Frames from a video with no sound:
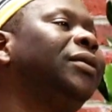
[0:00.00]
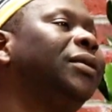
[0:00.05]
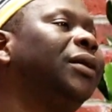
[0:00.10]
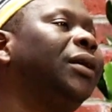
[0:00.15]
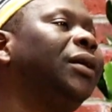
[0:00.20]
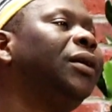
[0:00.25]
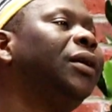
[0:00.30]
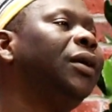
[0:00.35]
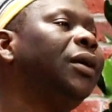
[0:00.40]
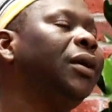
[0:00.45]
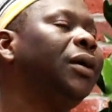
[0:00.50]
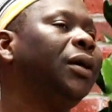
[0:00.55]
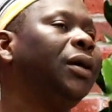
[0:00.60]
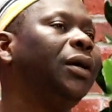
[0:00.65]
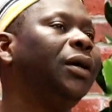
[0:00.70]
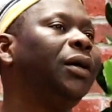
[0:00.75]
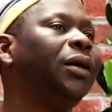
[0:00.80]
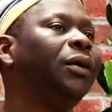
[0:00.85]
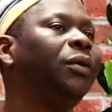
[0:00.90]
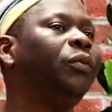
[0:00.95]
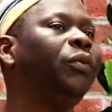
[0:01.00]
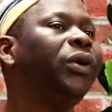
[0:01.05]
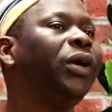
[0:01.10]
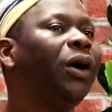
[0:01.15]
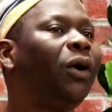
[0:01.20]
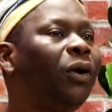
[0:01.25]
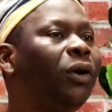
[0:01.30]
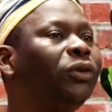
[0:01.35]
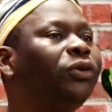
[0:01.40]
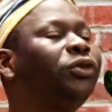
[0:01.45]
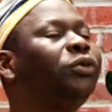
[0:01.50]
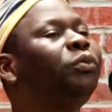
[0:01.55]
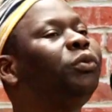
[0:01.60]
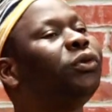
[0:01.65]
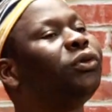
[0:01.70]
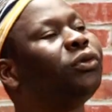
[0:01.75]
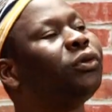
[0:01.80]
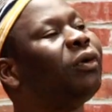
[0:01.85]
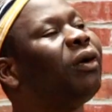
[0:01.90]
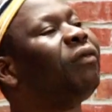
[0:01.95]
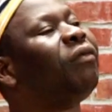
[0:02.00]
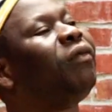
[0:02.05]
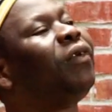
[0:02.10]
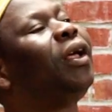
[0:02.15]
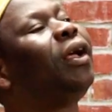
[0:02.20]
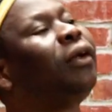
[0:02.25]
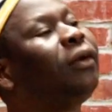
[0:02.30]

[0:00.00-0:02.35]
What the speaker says: that we are all supposed to reflect